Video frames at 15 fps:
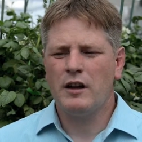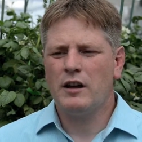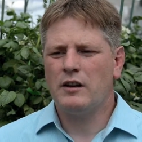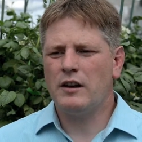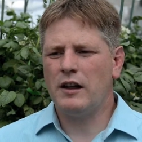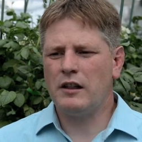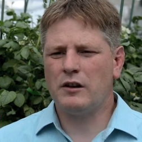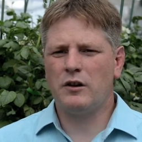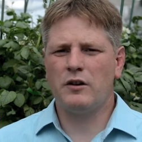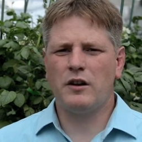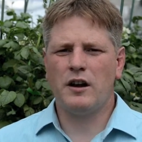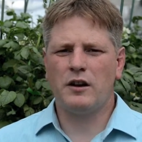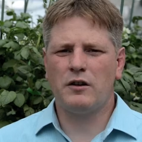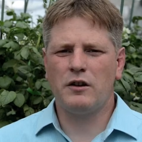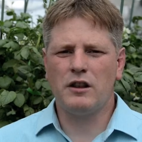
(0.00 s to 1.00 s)
Now,
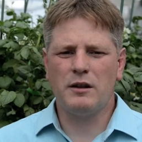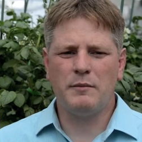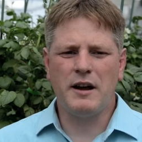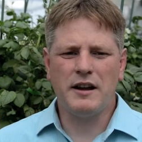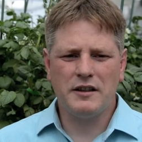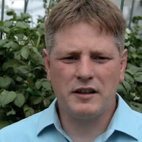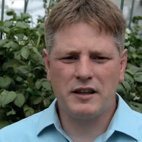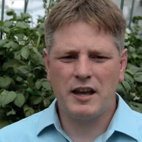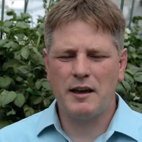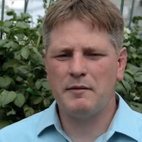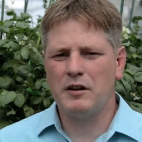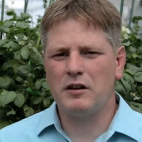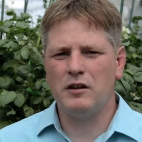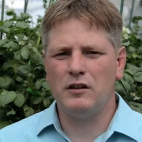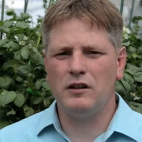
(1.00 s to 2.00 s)
acrylamide's a
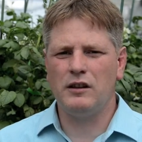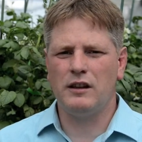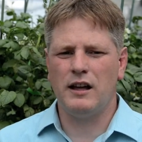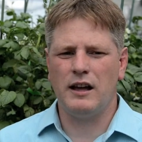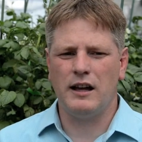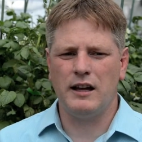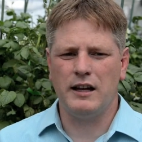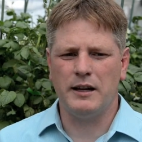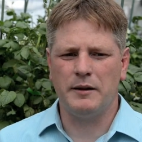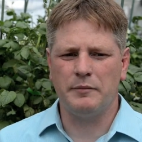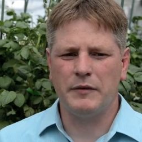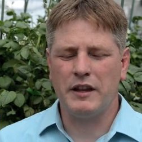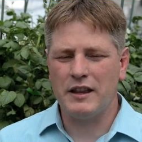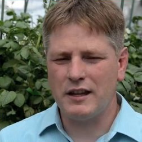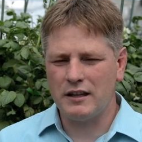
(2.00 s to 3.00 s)
chemical um,
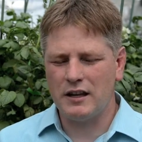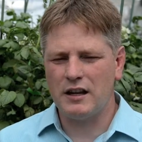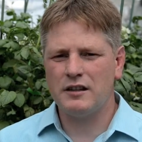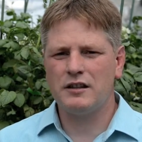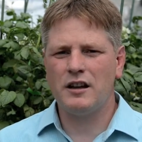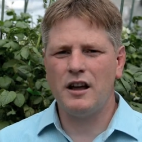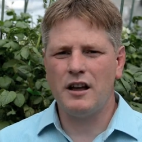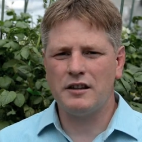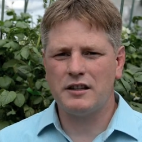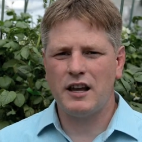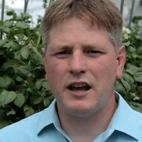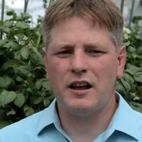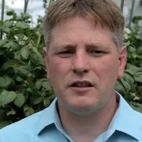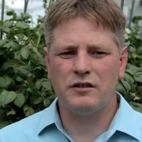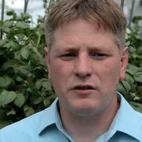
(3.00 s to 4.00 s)
that does cause
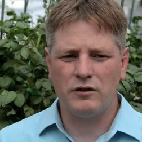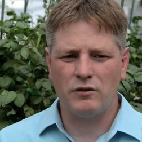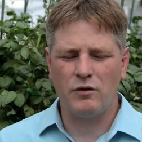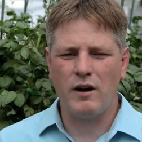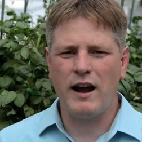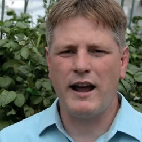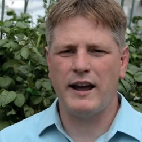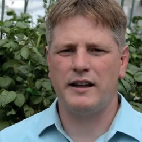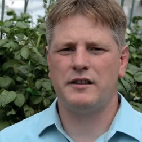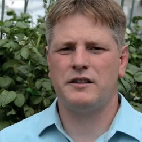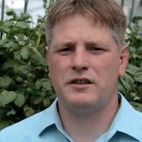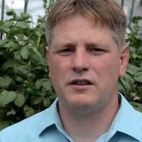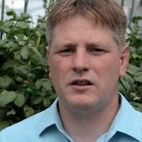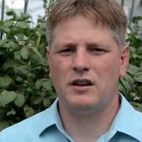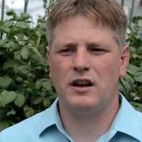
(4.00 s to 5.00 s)
cancer in
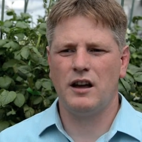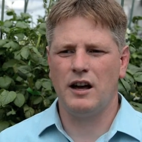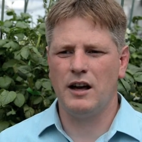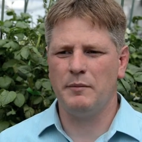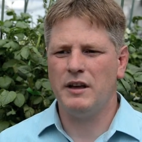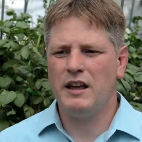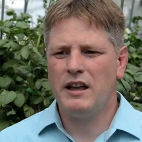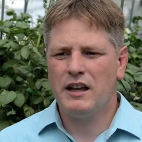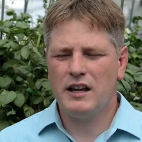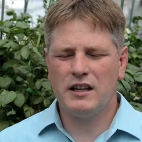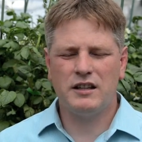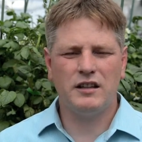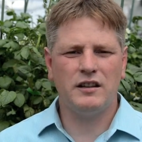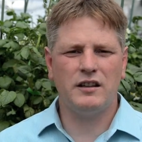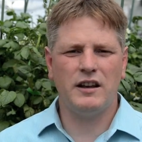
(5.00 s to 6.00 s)
rats. Um,
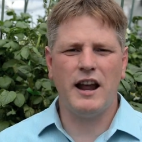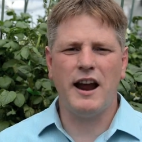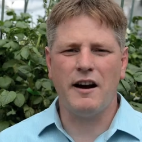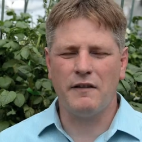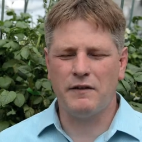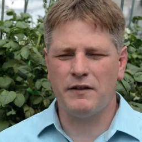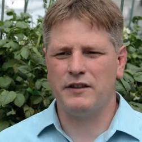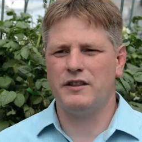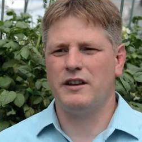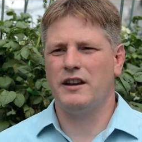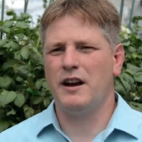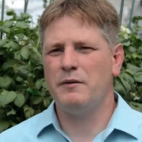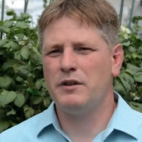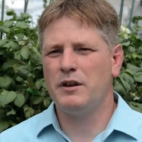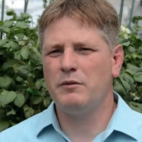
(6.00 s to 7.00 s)
it's in everything,
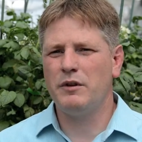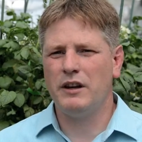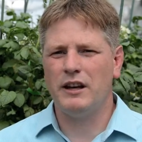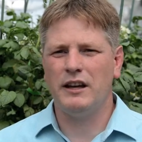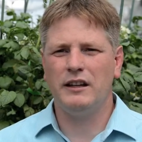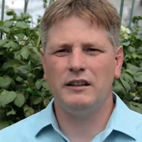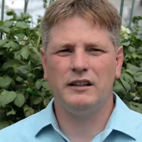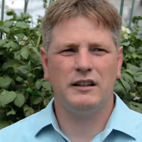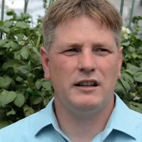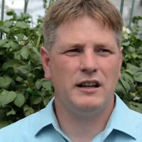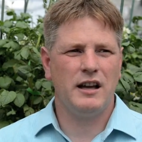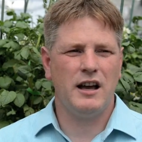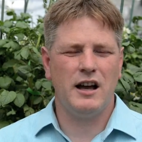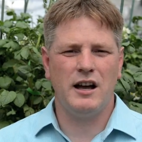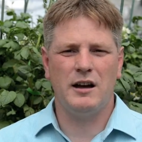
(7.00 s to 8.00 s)
everything we eat.
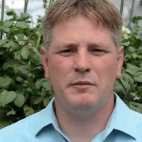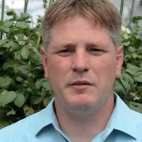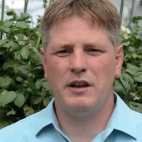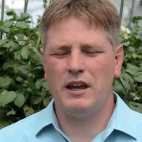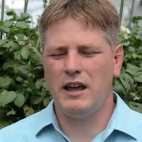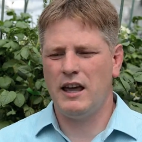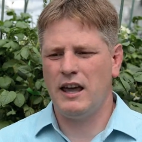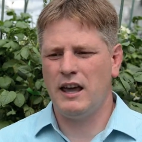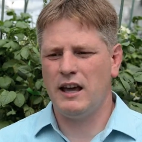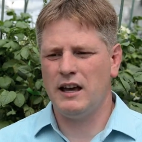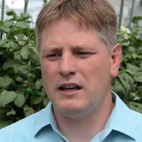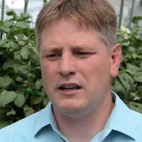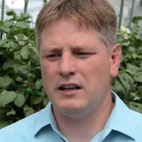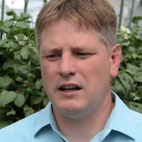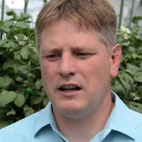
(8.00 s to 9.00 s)
Um,
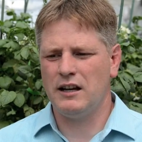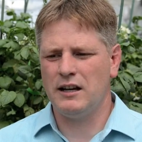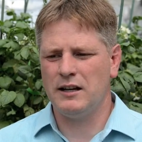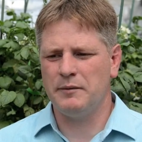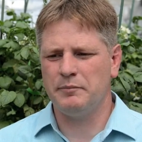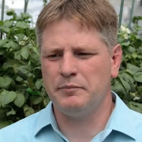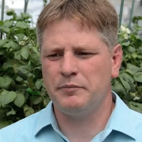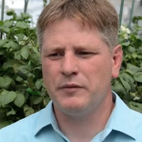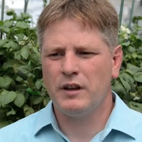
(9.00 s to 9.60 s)
And, um,